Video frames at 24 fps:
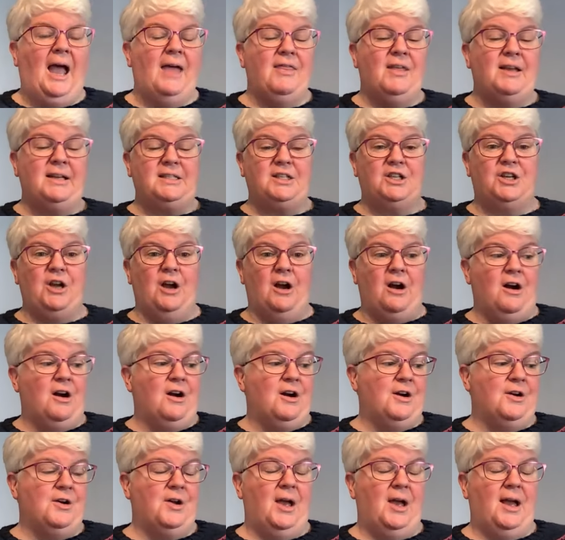This
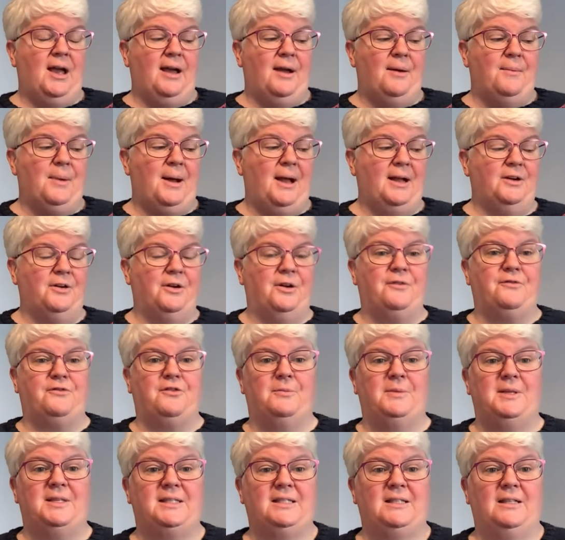yarn, I got it
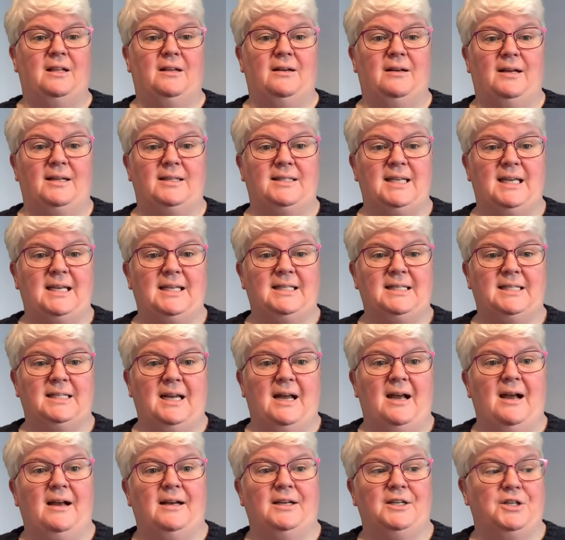from a
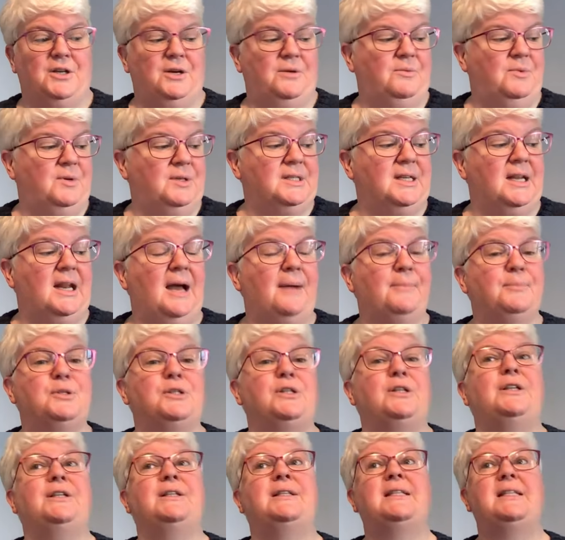Destash. It was an
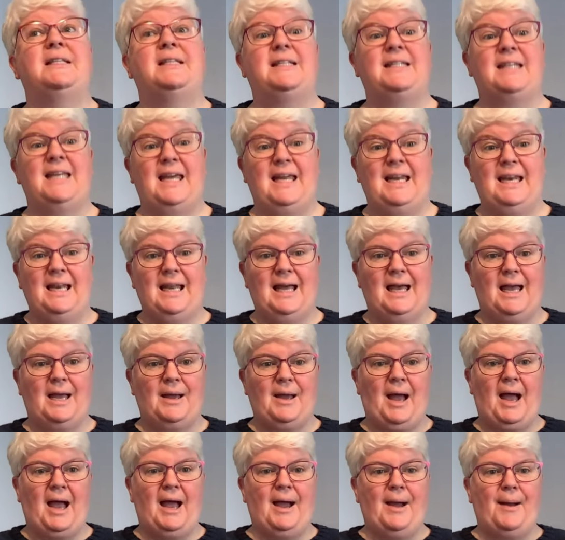absolute steal,
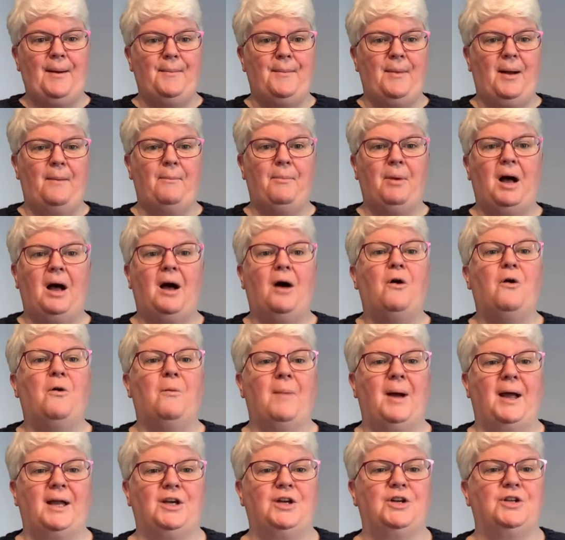but oh
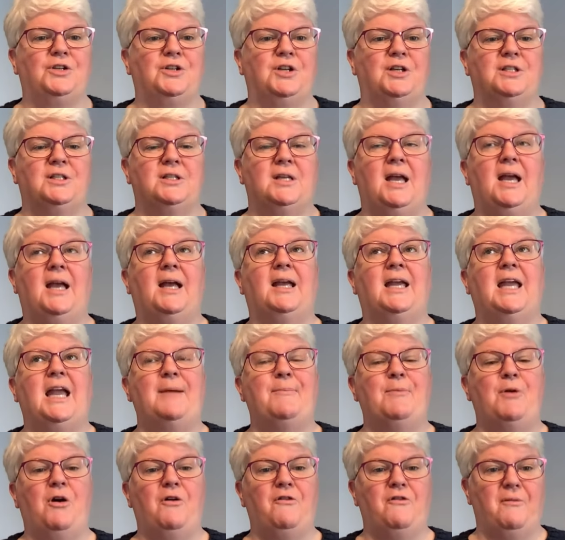my goodness, it came
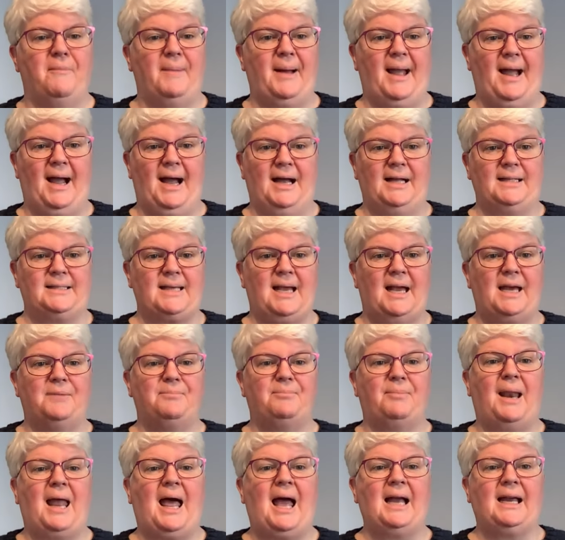off of my hands. I had
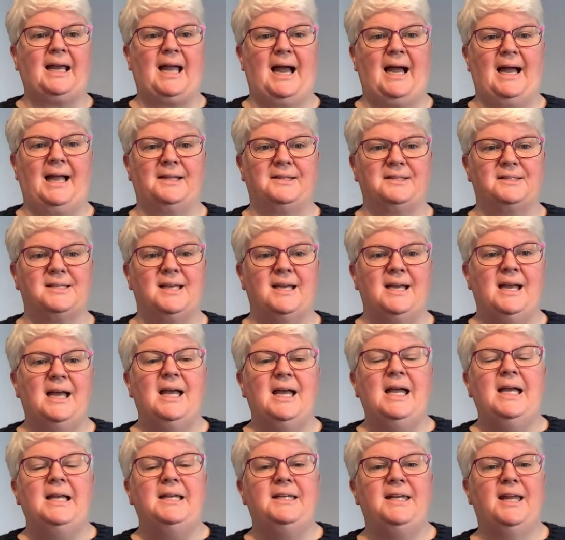black hands,
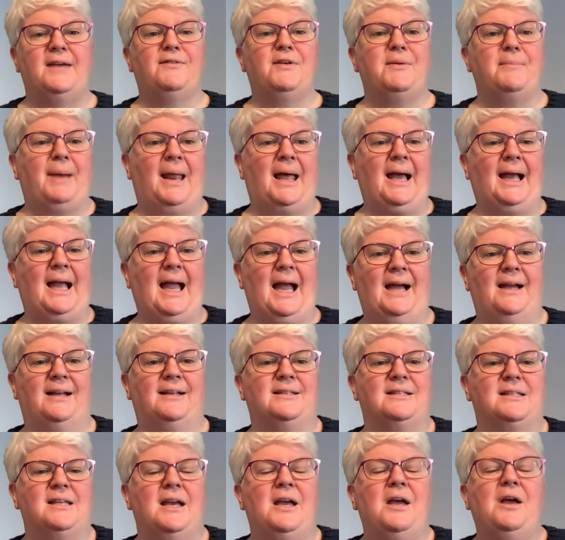navy black
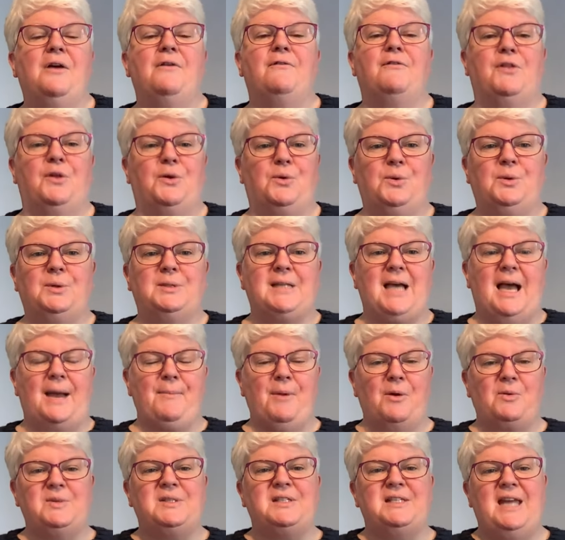hands, for the whole time
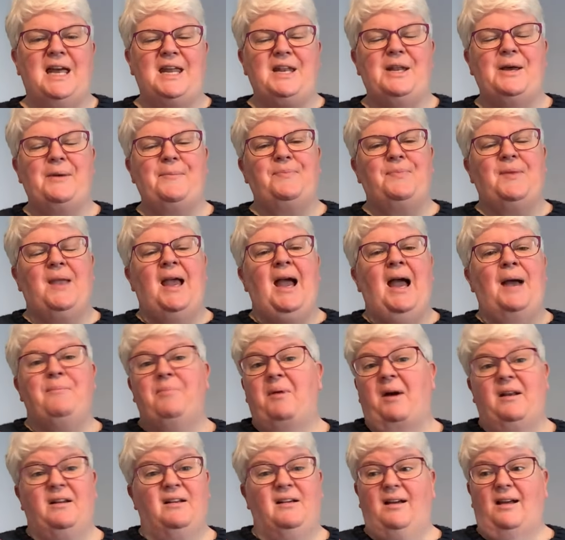I was knitting it.
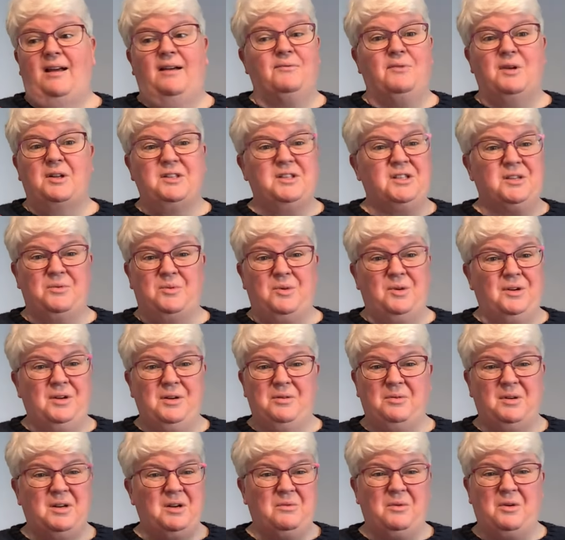But once I
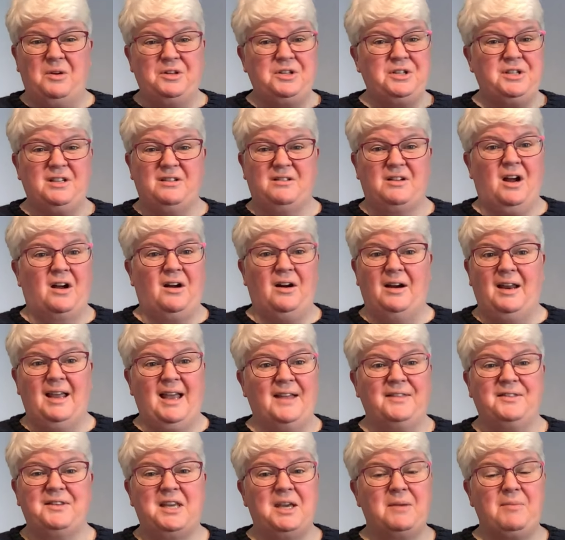washed it, hardly
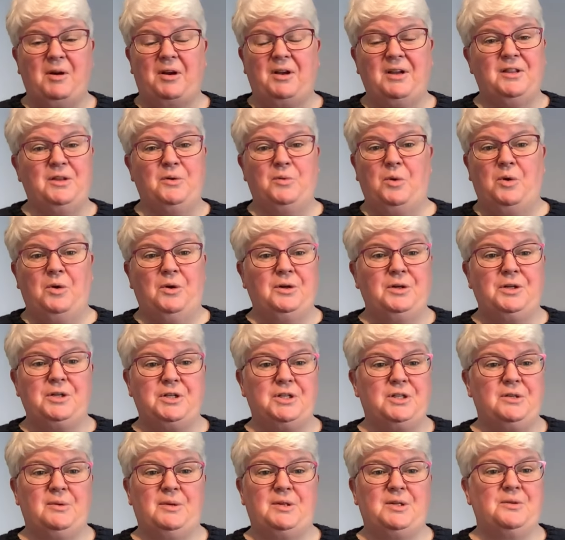anything came out in the wash,
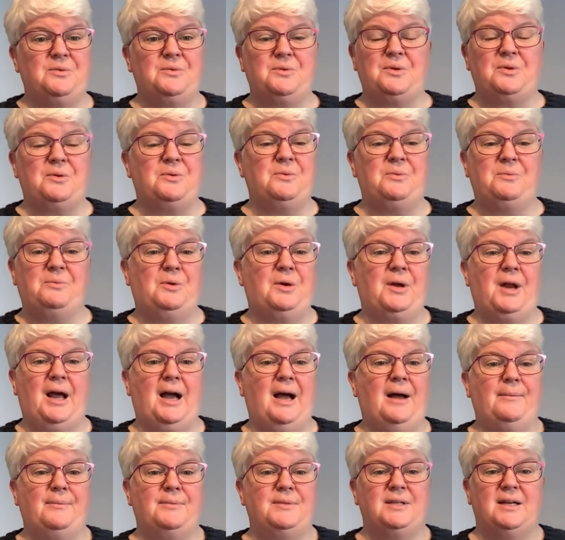so I don't know what
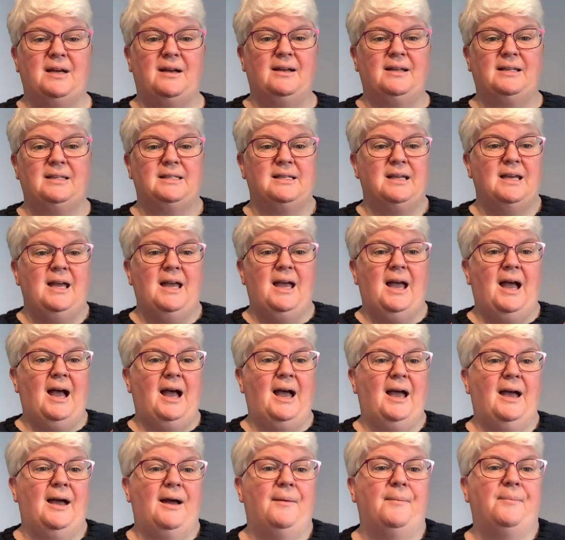happened. And
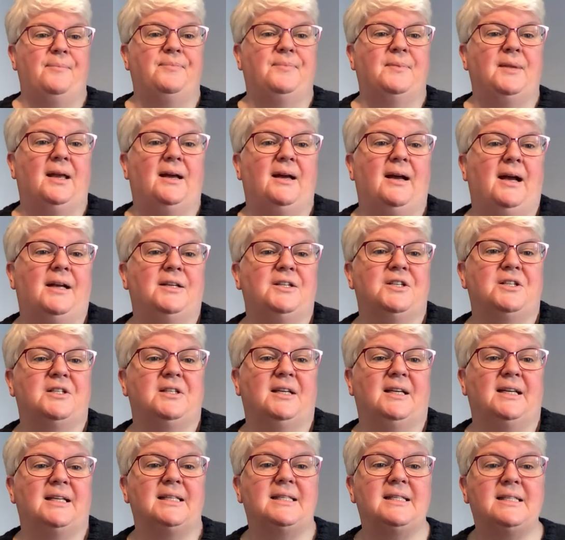I just
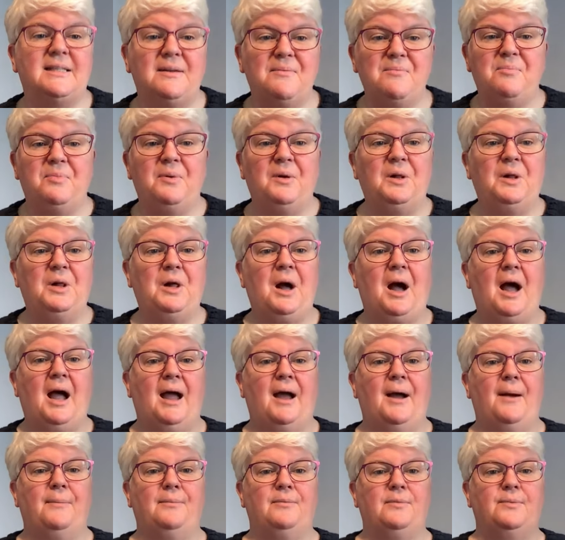think it's simple.
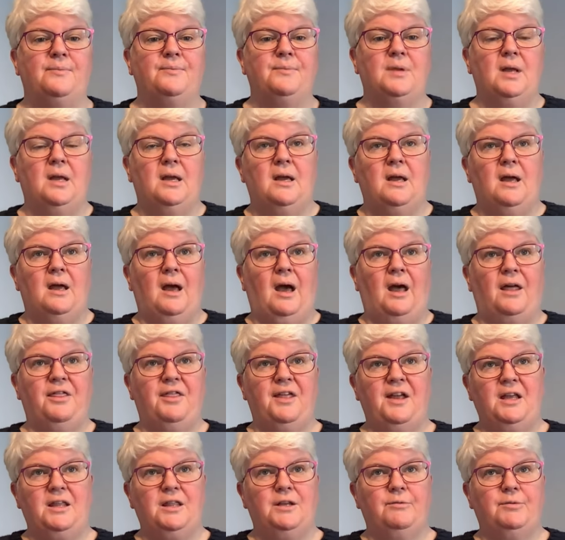I
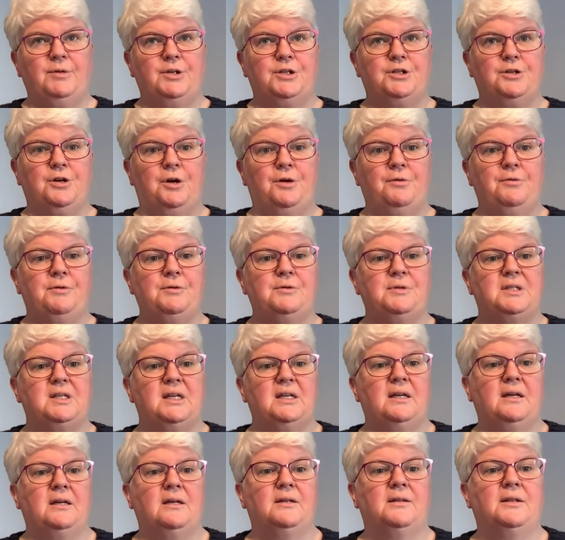think there were short rows
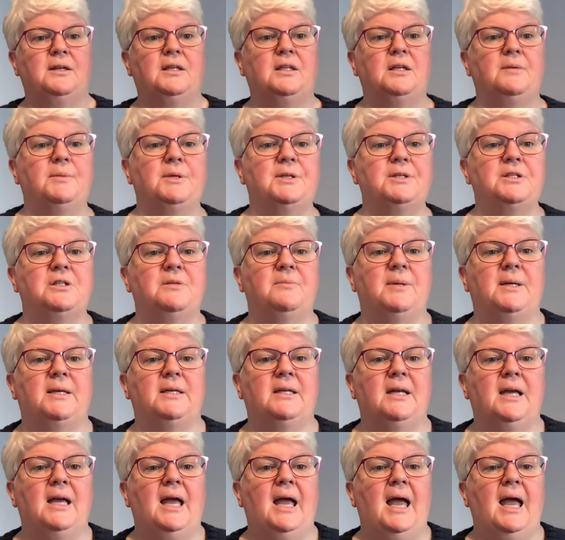in it. I think there must have been.